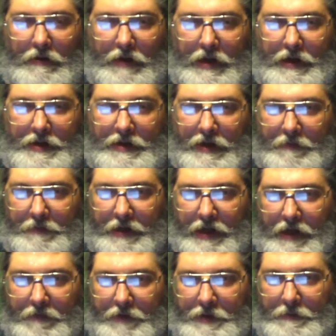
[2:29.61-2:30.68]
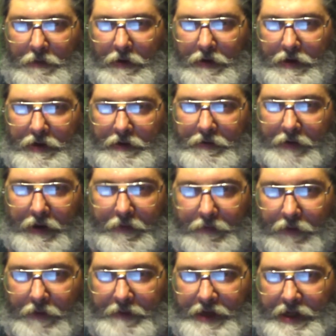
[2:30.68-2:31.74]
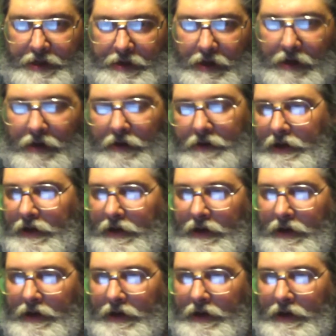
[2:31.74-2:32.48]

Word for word: look at something if it's more than 3 or 4 minutes long.